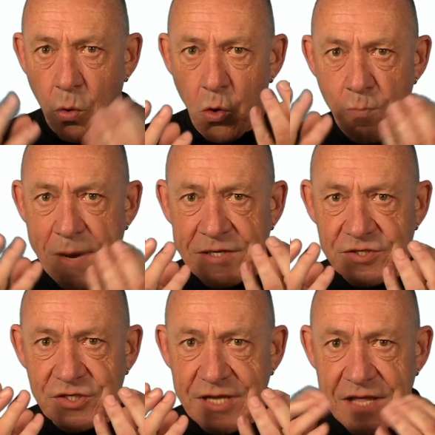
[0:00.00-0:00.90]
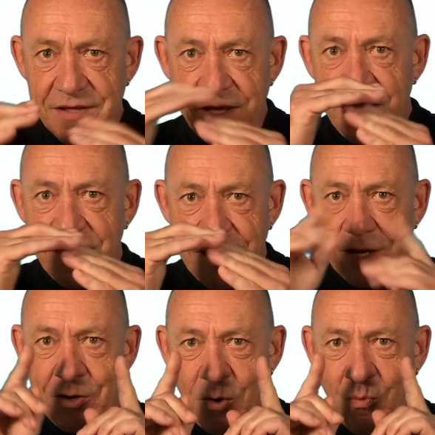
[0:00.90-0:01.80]
all blended together
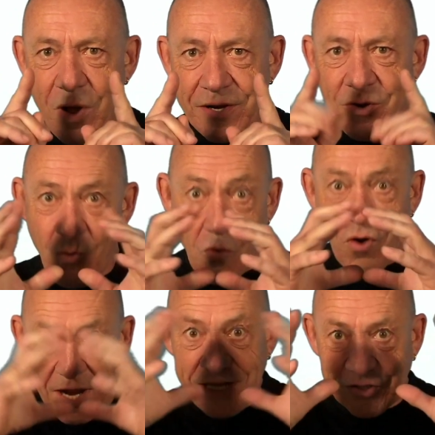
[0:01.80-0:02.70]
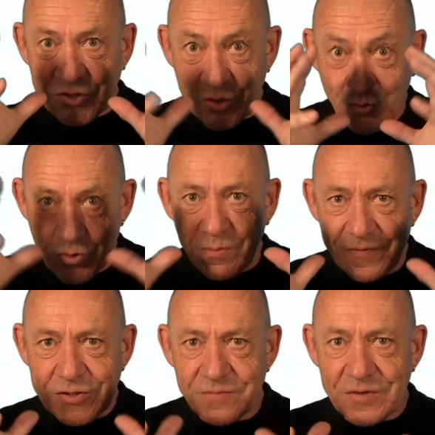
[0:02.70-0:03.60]
in one or a group of
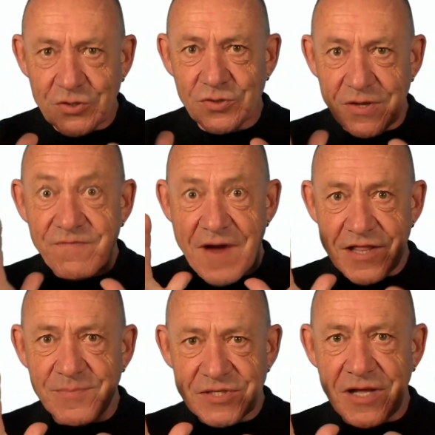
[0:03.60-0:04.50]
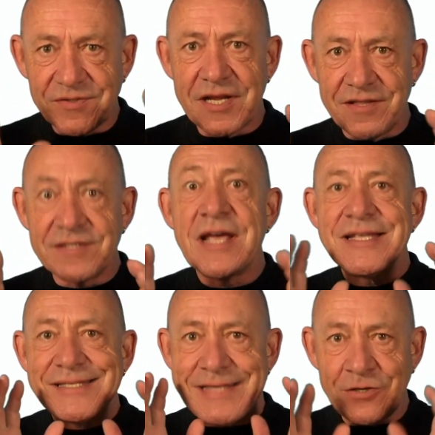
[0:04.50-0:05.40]
individuals that find themselves in this
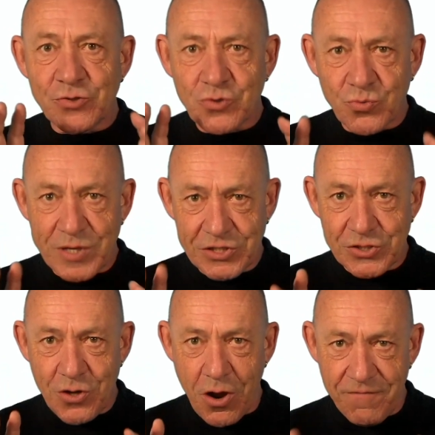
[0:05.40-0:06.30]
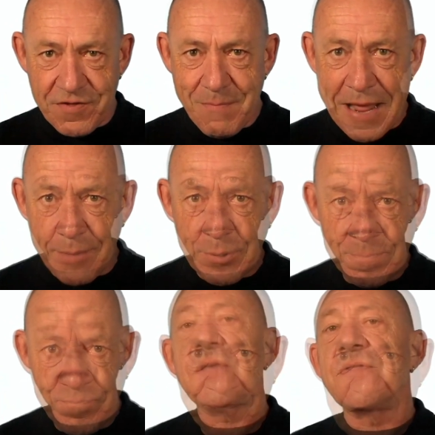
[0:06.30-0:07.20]
central region of the map.
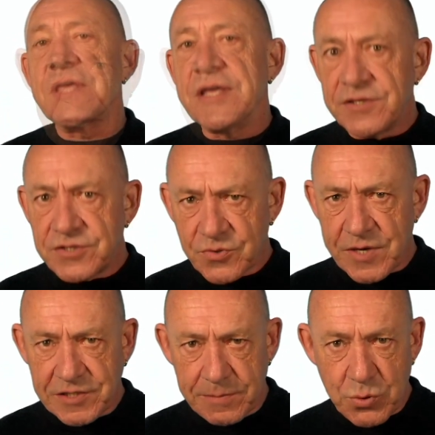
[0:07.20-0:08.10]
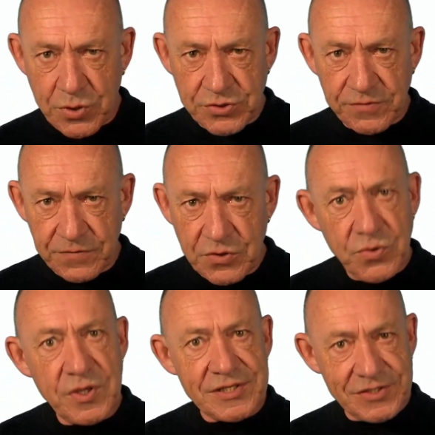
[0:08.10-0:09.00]
The integrated point of
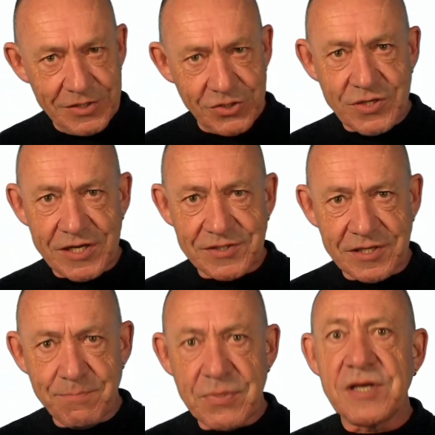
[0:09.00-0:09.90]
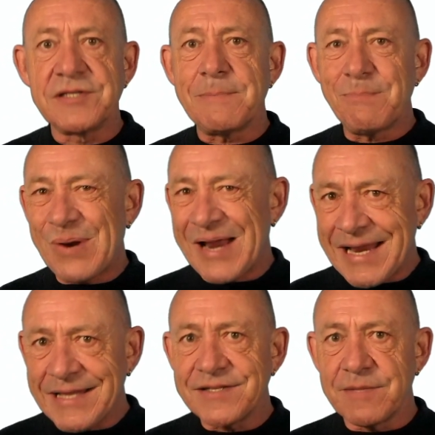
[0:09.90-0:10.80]
view is interesting because it
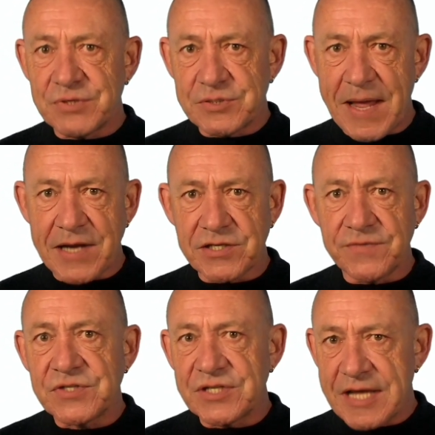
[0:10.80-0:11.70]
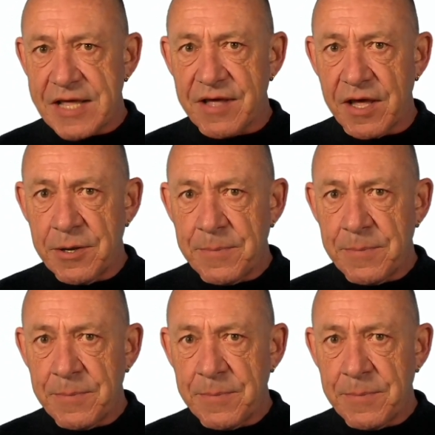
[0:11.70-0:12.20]
blends the perspectives together.